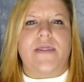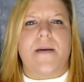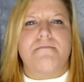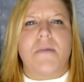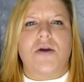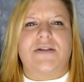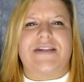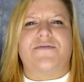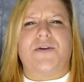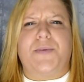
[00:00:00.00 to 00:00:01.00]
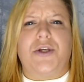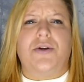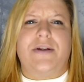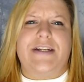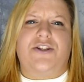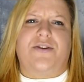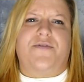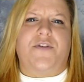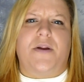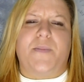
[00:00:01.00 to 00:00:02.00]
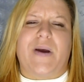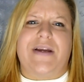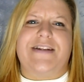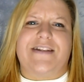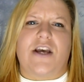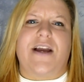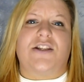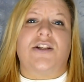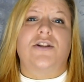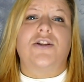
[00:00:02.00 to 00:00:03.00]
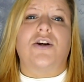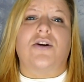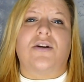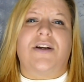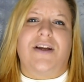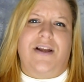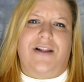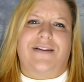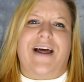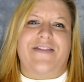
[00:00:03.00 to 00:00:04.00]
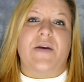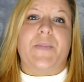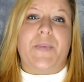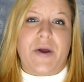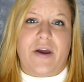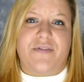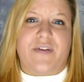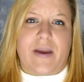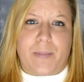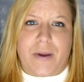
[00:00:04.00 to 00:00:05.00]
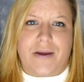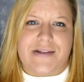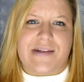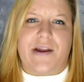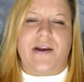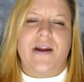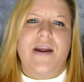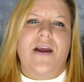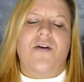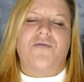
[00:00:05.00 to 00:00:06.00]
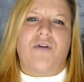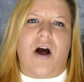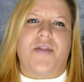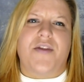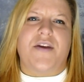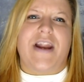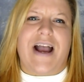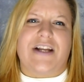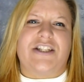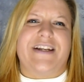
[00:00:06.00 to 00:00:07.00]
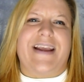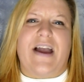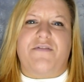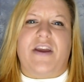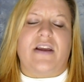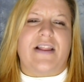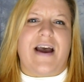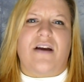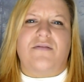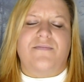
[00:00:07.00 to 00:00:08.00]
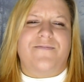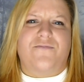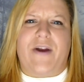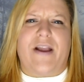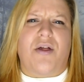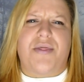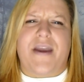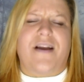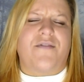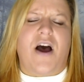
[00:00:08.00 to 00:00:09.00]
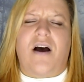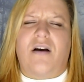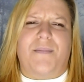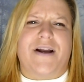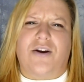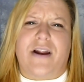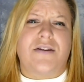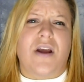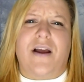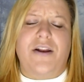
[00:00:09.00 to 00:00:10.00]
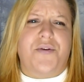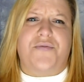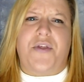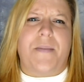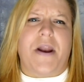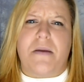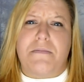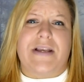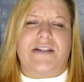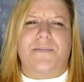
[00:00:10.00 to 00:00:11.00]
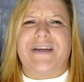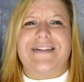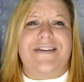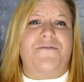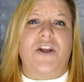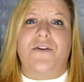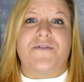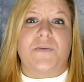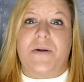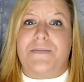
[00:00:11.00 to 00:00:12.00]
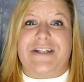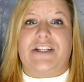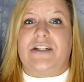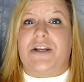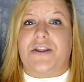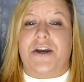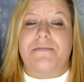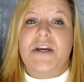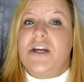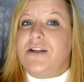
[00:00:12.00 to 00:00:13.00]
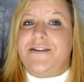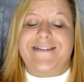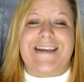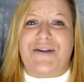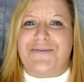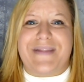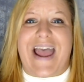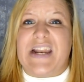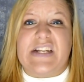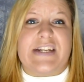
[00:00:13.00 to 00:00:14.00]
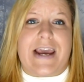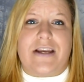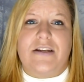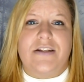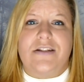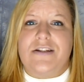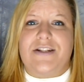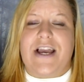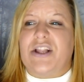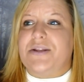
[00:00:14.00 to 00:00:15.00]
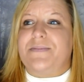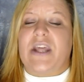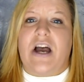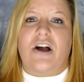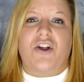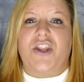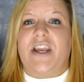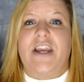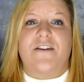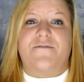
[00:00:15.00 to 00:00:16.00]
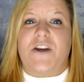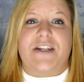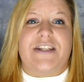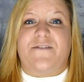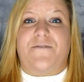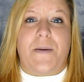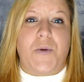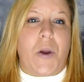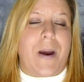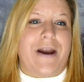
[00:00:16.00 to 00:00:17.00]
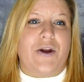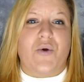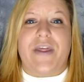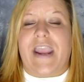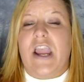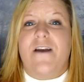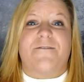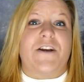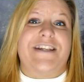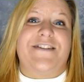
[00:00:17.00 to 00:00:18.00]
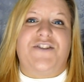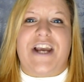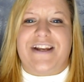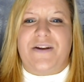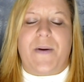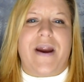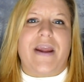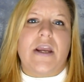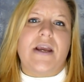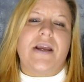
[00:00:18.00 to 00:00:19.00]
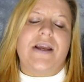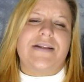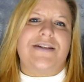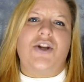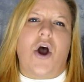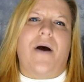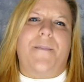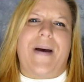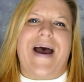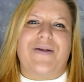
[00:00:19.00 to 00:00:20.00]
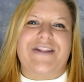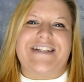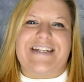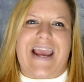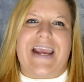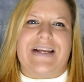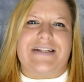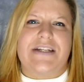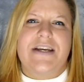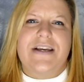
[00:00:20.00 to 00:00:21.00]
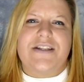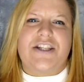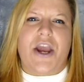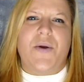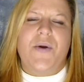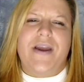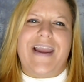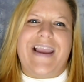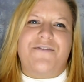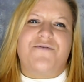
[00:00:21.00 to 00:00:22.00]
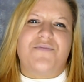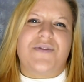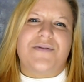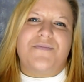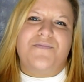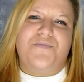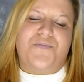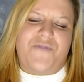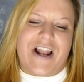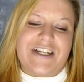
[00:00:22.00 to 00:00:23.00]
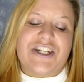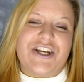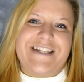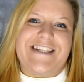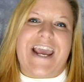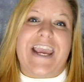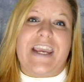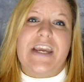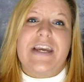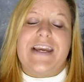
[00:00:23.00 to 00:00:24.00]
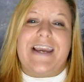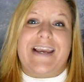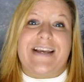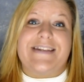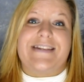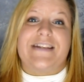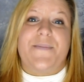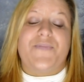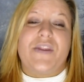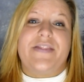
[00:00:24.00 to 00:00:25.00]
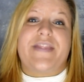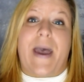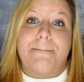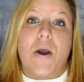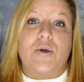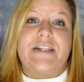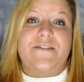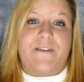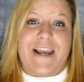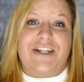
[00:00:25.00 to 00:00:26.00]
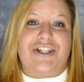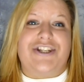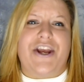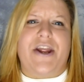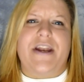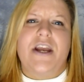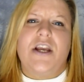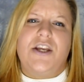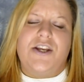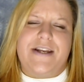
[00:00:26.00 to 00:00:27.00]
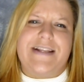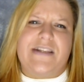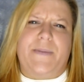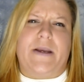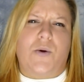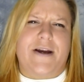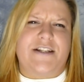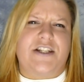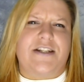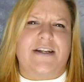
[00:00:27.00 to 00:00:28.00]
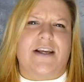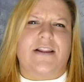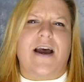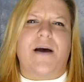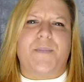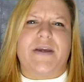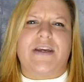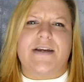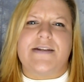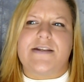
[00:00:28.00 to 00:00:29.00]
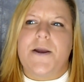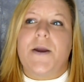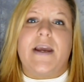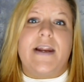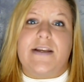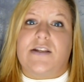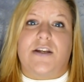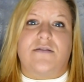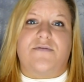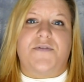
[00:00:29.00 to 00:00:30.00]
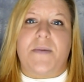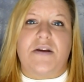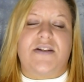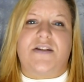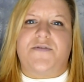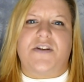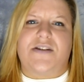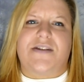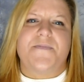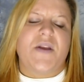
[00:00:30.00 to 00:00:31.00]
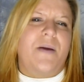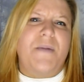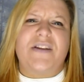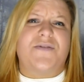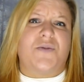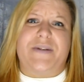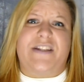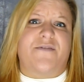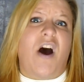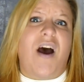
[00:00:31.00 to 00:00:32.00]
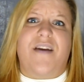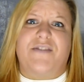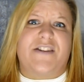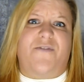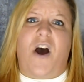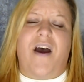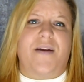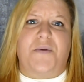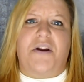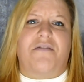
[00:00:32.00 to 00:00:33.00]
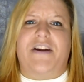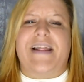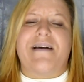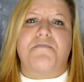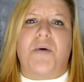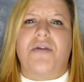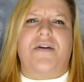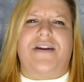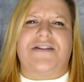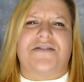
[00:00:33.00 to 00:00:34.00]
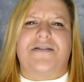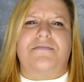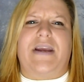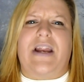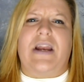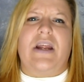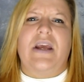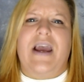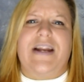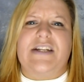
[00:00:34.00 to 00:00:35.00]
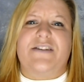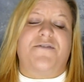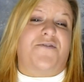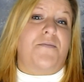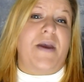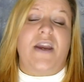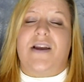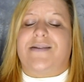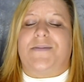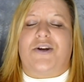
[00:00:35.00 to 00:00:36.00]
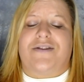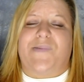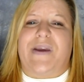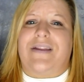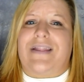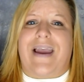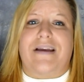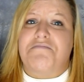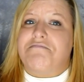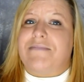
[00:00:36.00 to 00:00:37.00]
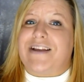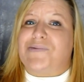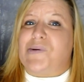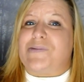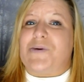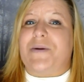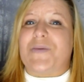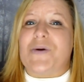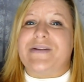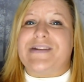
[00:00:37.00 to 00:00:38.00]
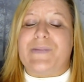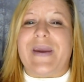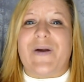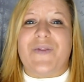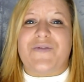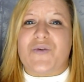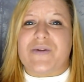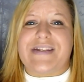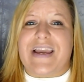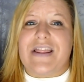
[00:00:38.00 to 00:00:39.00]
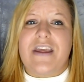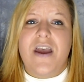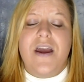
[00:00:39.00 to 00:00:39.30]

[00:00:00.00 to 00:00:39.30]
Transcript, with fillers: Their motives are purely driven by a desire to look like the perfect person rather than actually having that real thing of oh my god I, I love them and I miss them because if you love someone and miss them you tell them that any day you tell them that on the 1st of February or the 1st of January it's not about the date so if Valentine's Day is their motivation you need to be questioning that because it isn't for most of us most of us we survive it's fine we're not really that bothered it doesn't mean any different for me it's my dog's birthday that's what's more important to me on the 14th.